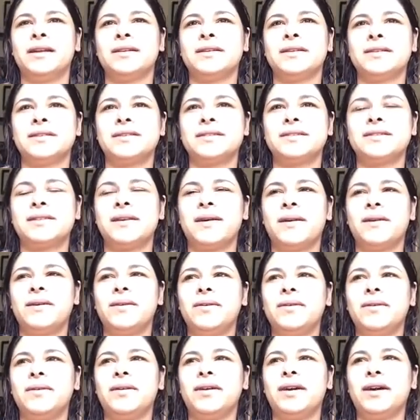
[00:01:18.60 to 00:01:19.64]

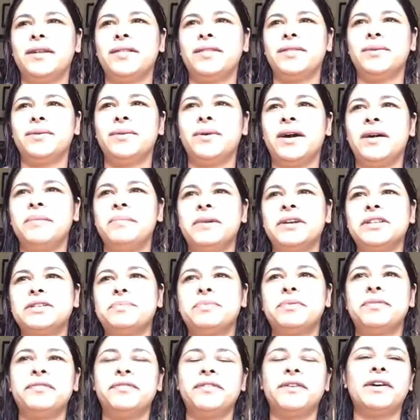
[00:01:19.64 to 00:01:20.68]
So I thought I much
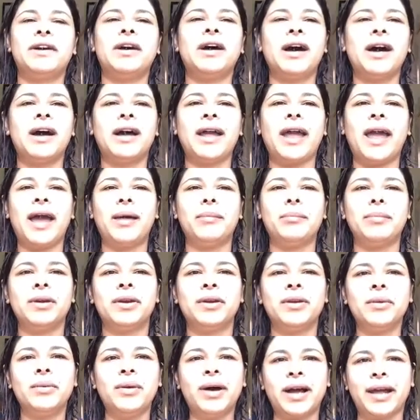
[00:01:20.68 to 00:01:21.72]
prefer I am
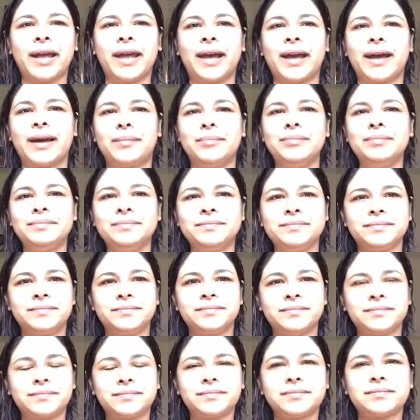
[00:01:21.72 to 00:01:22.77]
who I am,
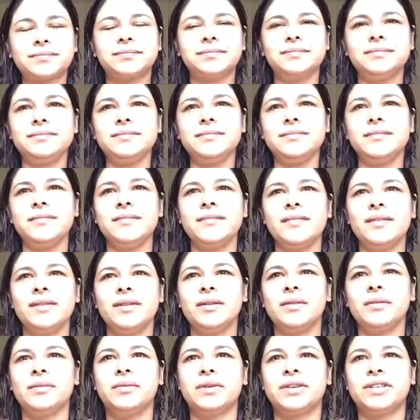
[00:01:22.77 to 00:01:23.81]

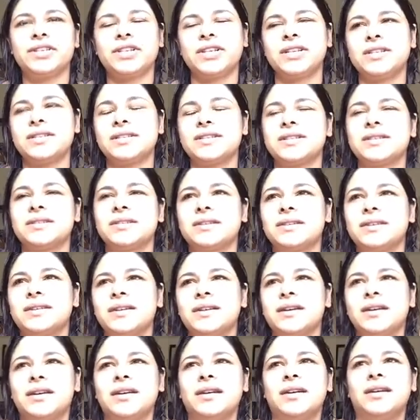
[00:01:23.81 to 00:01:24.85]
which is
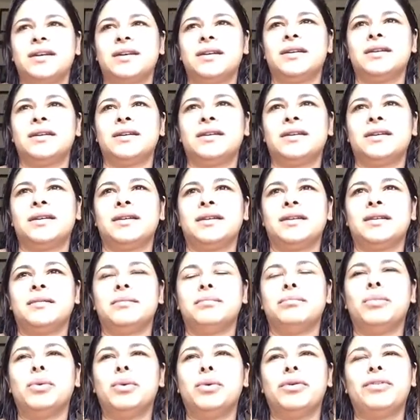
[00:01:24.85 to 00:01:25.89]

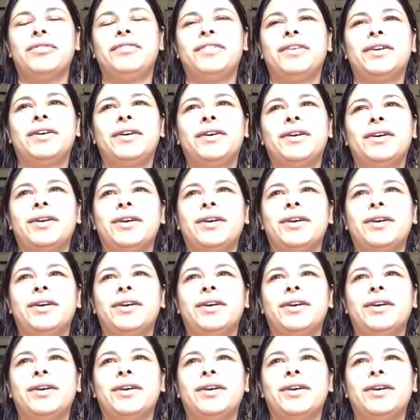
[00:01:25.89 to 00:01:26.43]
more of a